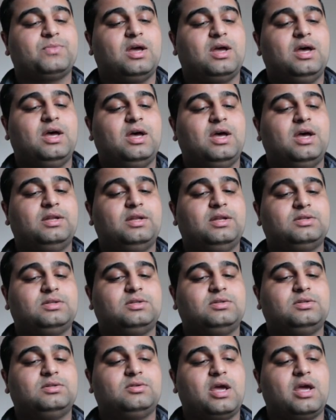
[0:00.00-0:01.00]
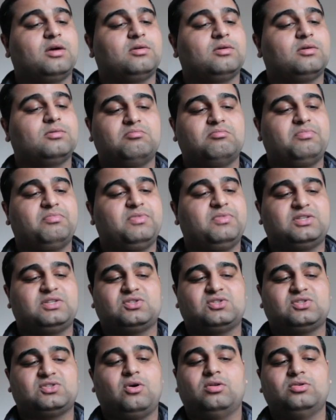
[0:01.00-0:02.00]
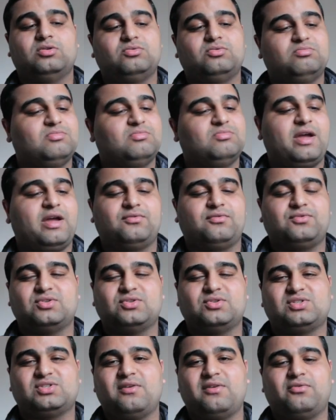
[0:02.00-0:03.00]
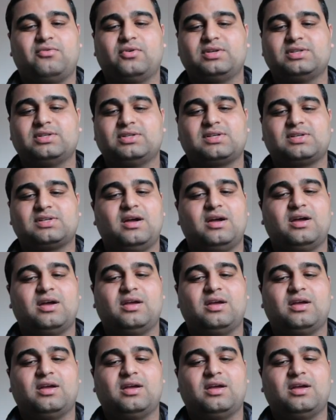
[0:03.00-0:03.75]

And yeah, that's all I have to say for this guy.